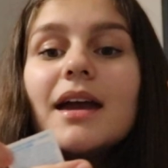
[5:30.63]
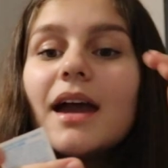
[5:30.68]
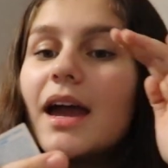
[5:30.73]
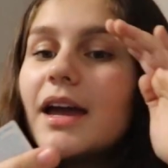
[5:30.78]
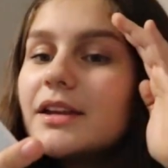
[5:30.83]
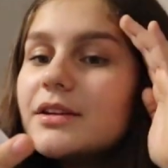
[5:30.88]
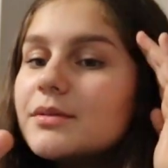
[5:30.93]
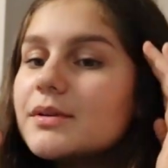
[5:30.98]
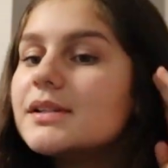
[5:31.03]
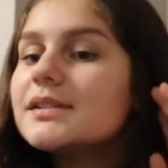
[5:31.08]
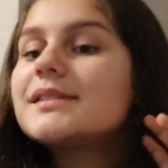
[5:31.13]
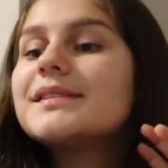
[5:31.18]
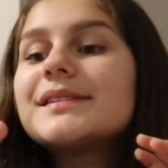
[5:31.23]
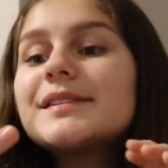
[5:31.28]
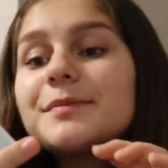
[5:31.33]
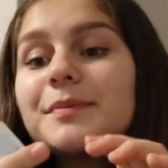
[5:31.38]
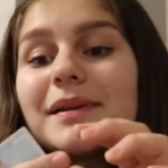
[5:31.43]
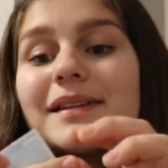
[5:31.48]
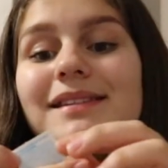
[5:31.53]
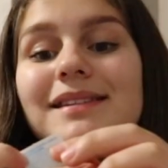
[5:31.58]
Anyways, to
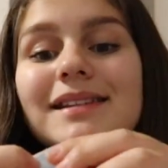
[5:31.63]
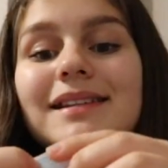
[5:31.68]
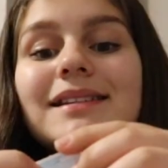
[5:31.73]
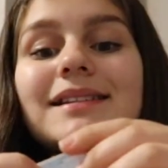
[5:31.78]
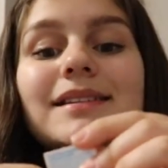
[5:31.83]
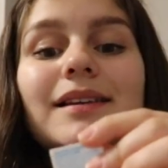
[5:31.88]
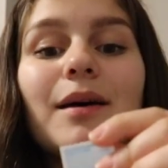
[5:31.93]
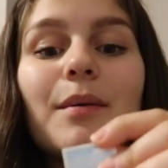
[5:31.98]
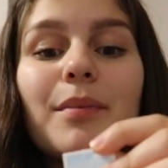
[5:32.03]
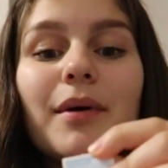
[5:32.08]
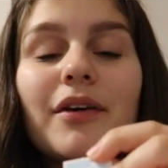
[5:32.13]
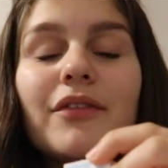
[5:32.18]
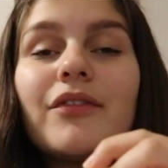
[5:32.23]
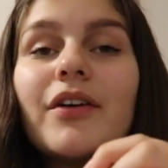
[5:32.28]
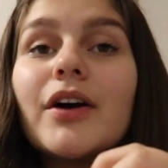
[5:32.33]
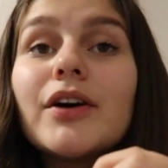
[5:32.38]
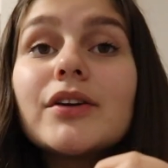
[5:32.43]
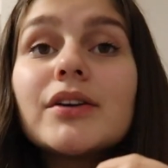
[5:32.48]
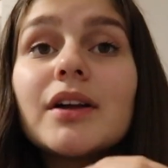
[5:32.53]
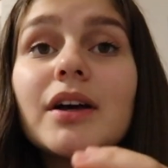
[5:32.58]
spice things up, I
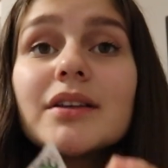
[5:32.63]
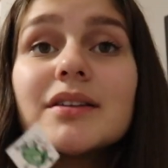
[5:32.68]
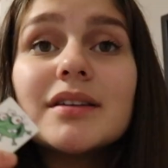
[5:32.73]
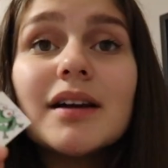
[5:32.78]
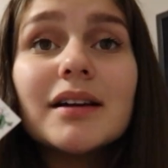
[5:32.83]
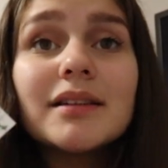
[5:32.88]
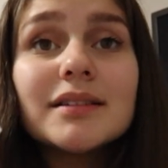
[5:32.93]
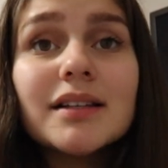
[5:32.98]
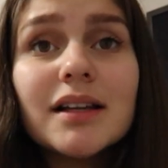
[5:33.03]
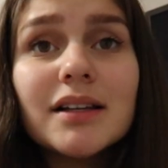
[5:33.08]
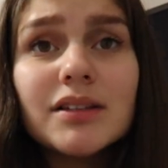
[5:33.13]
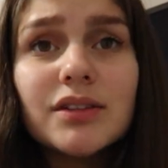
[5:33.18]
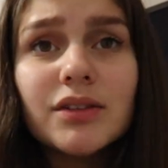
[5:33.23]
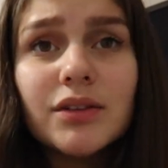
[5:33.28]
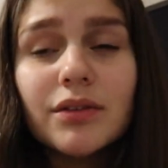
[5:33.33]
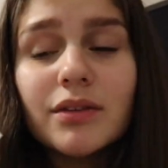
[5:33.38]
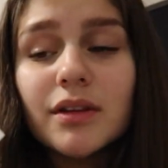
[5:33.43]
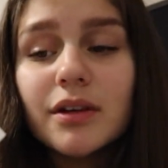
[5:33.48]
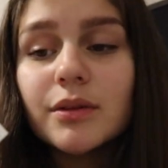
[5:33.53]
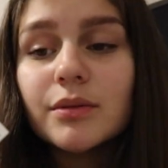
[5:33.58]
found a tongue
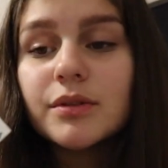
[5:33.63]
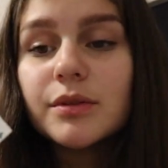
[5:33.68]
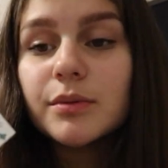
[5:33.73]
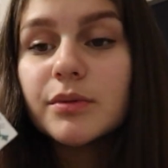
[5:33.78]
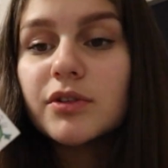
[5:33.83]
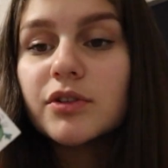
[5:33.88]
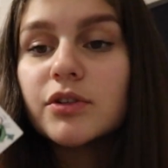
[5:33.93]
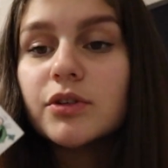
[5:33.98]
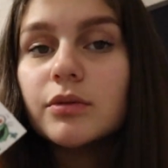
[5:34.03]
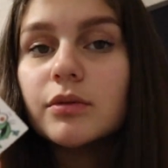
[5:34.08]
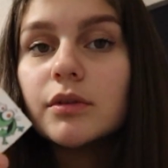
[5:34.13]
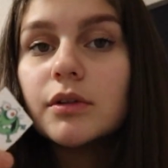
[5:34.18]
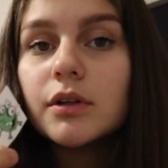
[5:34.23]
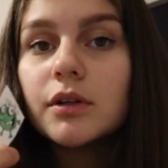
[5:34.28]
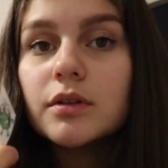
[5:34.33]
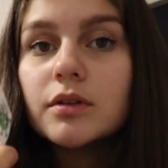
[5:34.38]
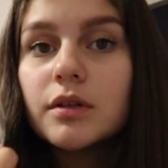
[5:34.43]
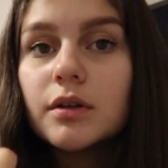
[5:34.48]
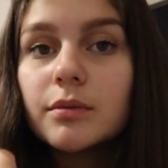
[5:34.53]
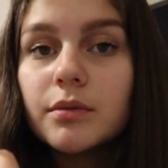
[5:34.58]
tattoo that I was supposed to do a
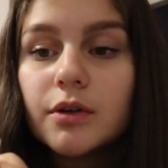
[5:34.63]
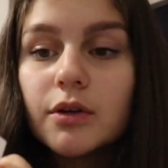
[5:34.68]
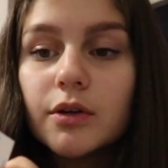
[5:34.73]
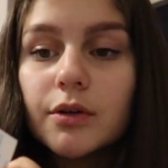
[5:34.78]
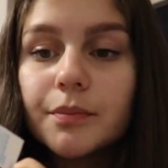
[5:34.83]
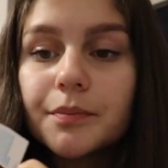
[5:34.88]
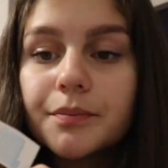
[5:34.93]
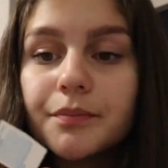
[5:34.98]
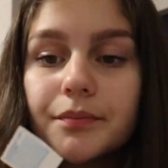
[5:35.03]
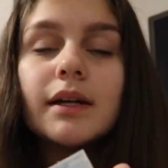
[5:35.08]
long time ago.